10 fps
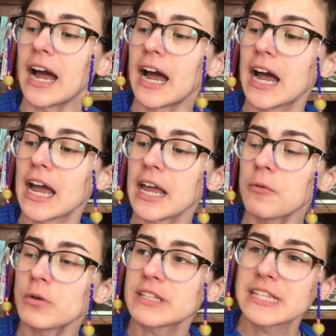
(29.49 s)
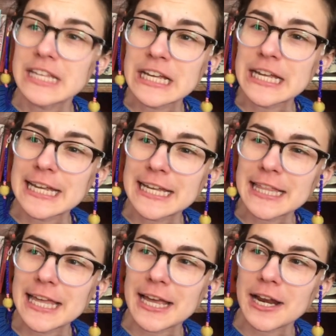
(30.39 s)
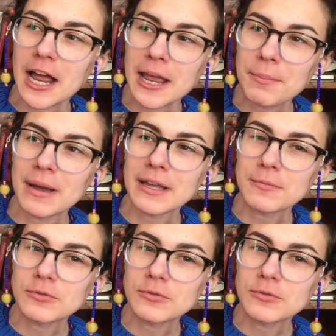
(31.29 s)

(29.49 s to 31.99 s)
I was thinking that I might